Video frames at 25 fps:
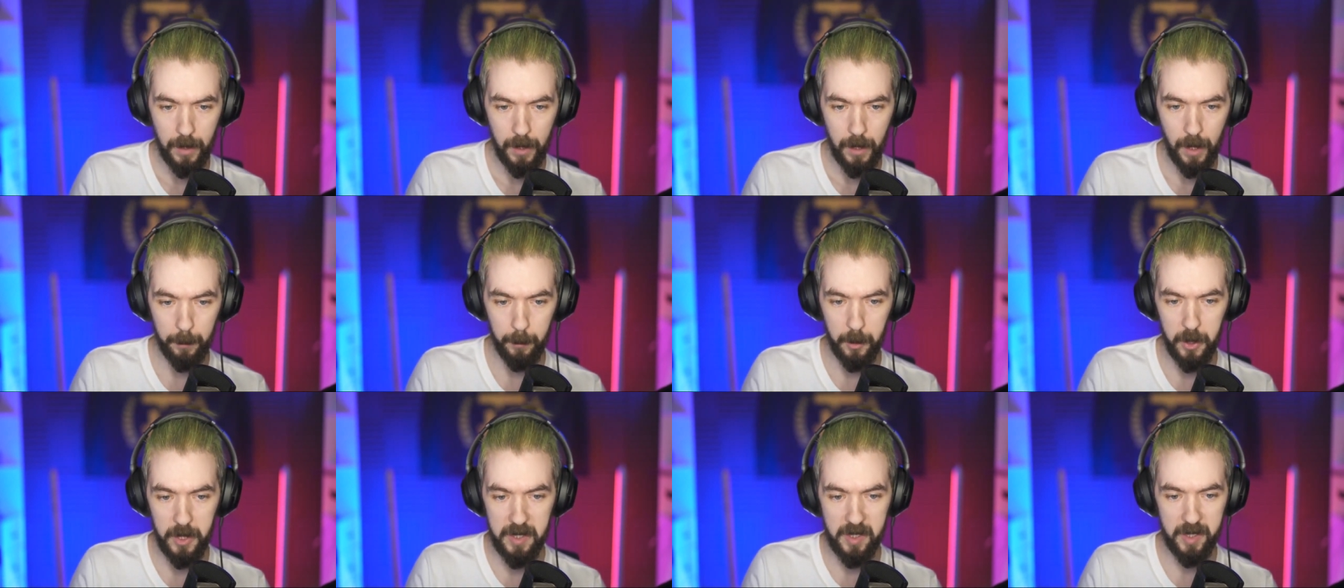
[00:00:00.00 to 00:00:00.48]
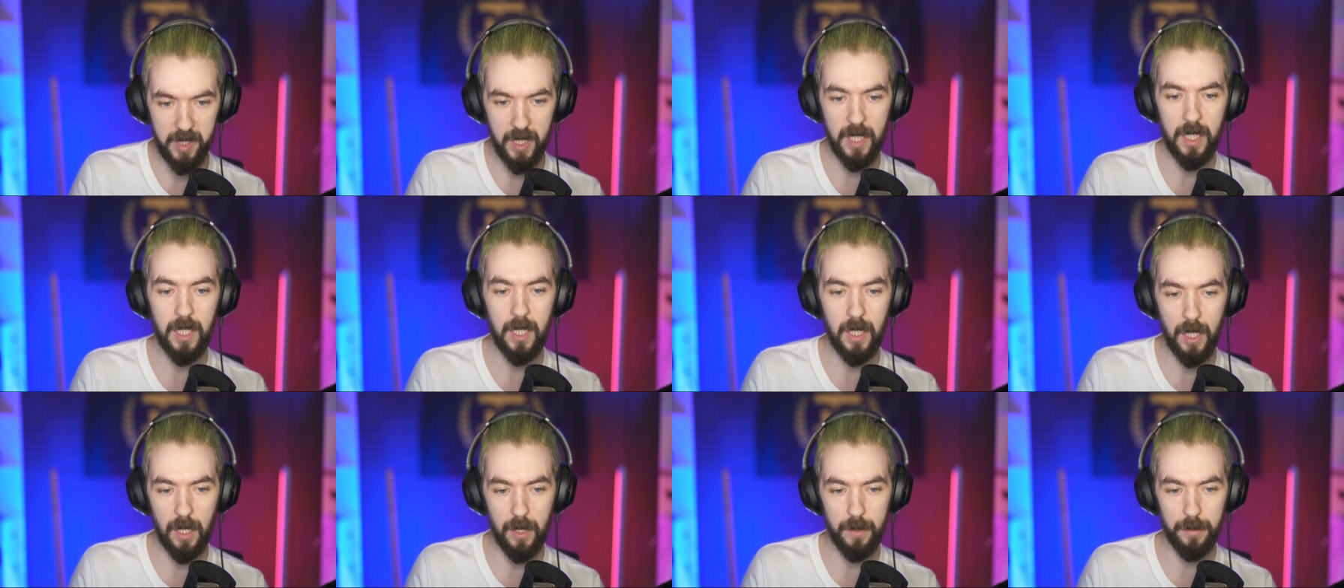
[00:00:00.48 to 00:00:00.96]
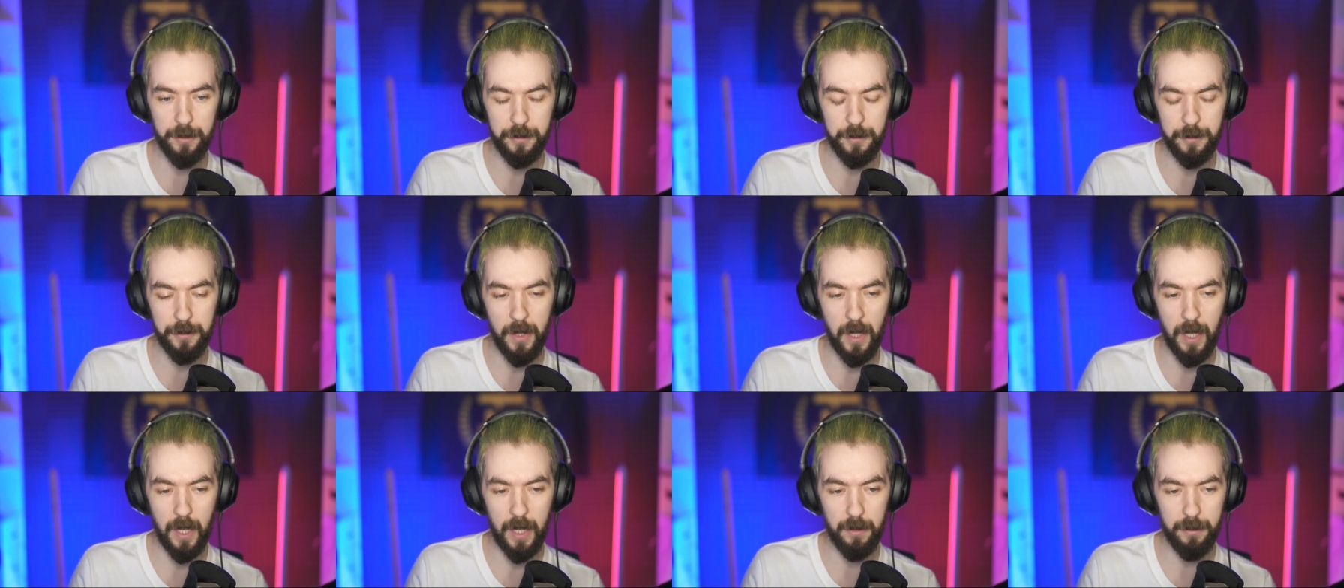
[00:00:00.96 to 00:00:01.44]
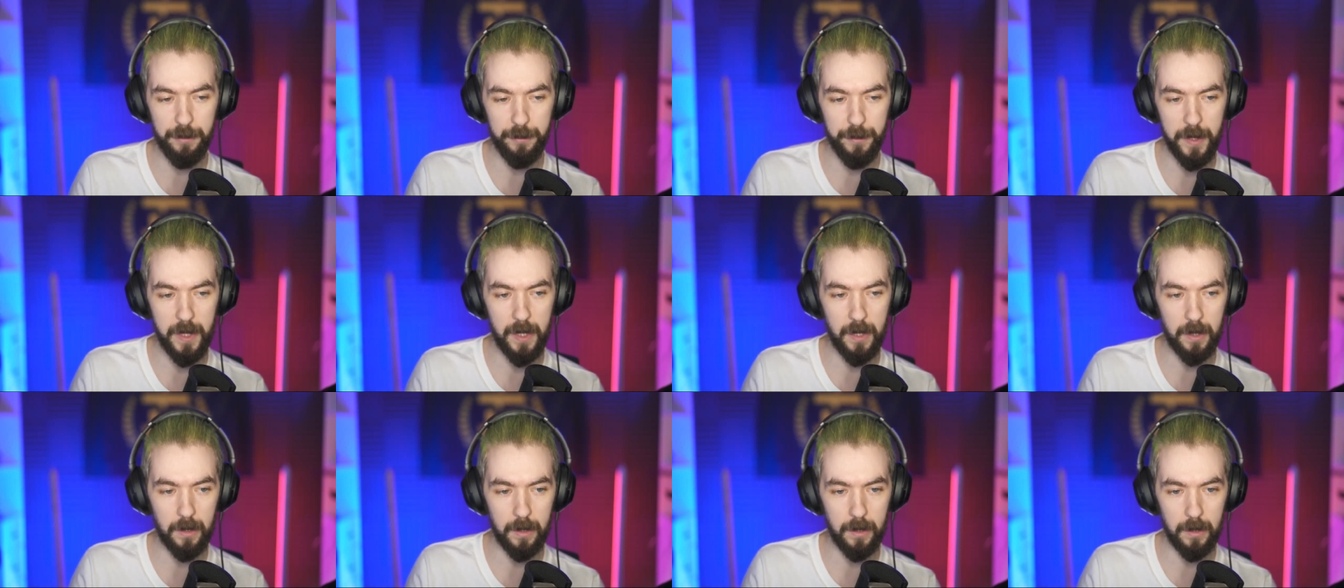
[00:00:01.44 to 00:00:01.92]
I'm going to see if I
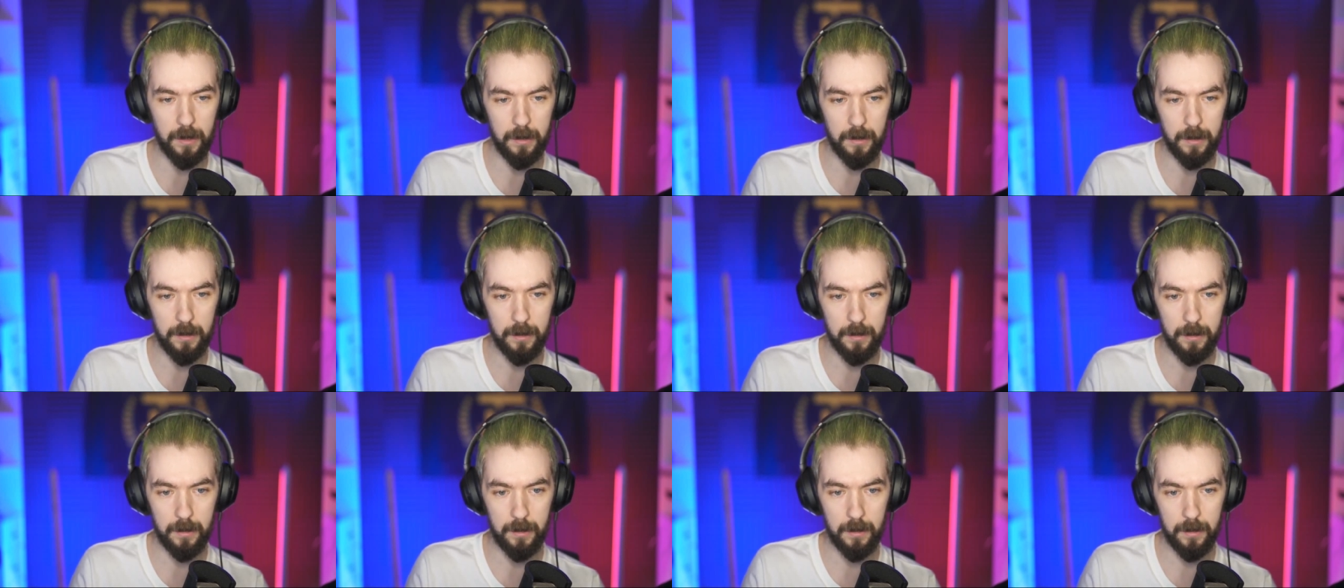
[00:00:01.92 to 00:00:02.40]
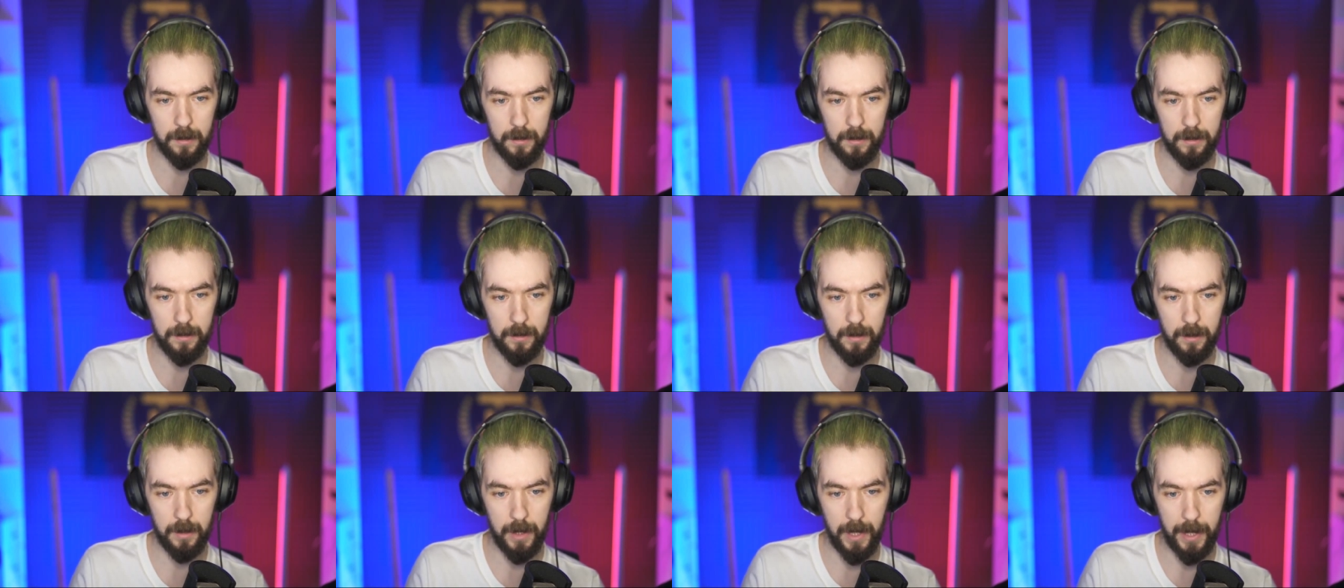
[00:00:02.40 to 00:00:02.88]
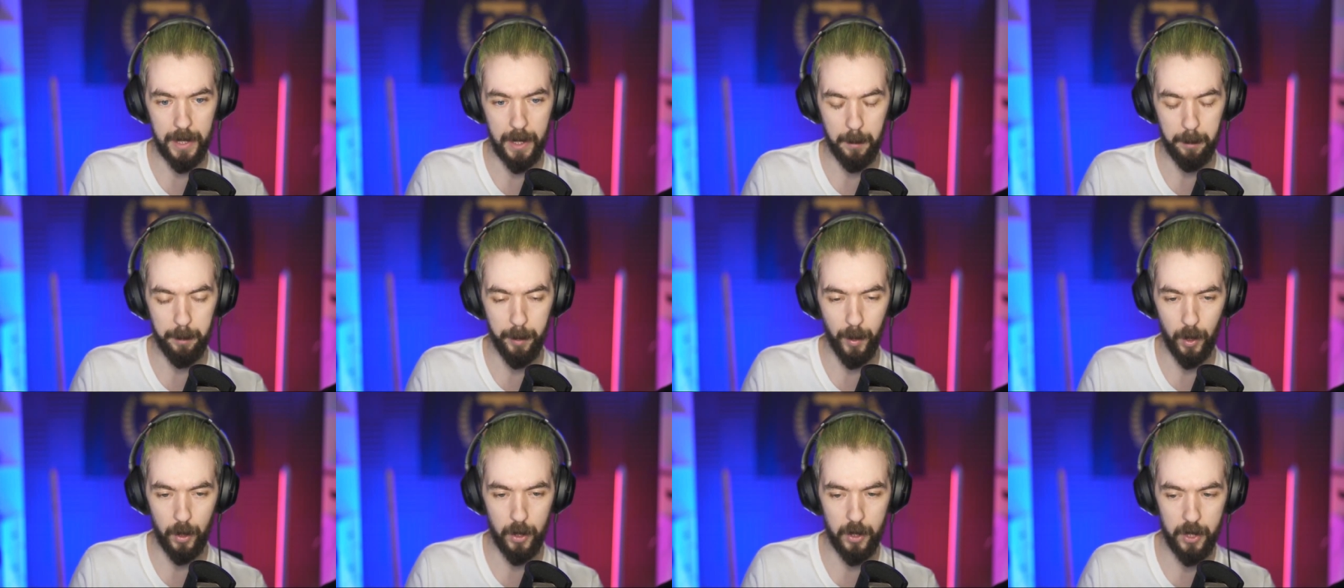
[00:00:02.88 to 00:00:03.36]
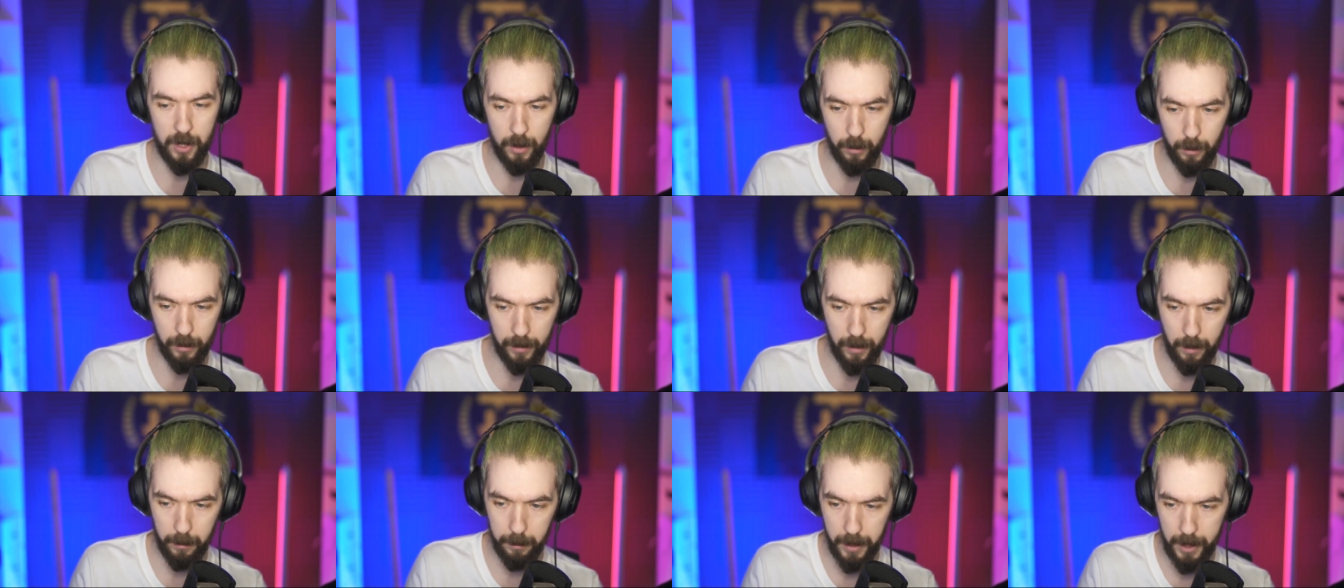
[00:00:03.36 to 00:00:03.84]
feel like a person
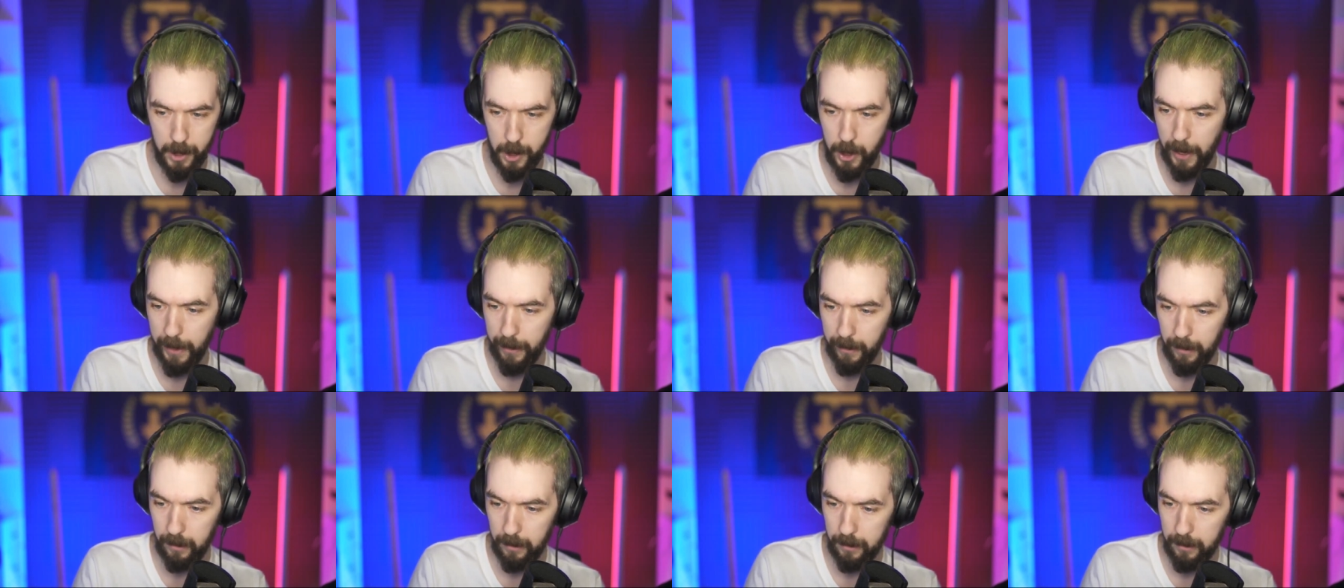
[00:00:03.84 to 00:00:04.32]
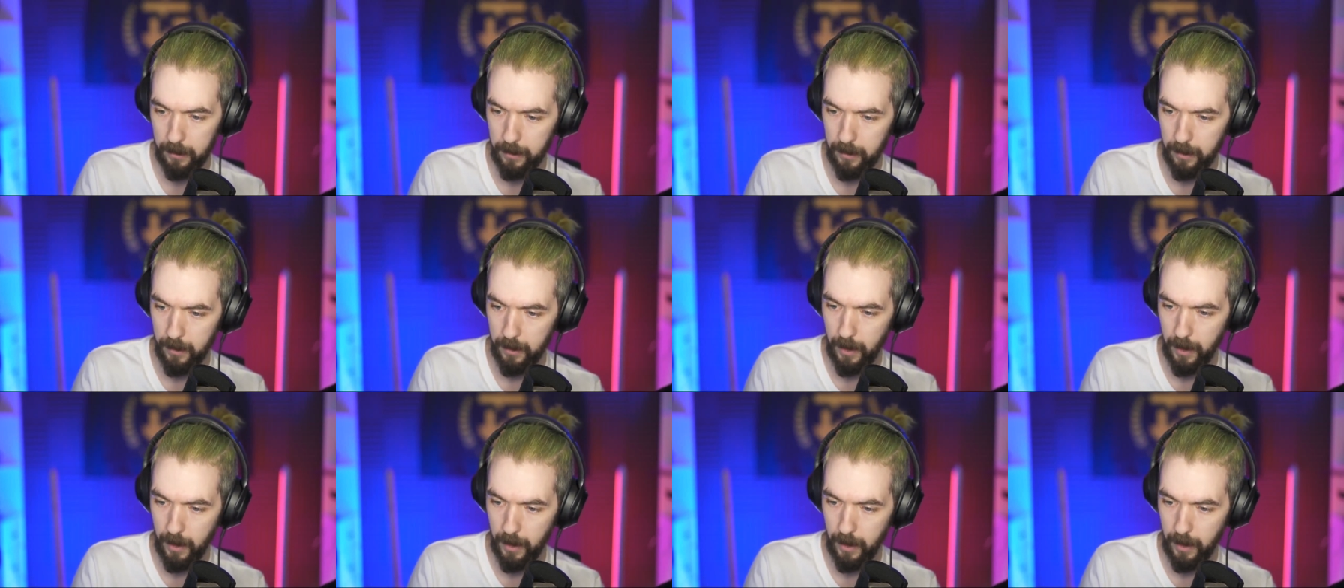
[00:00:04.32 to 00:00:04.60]
without my channel.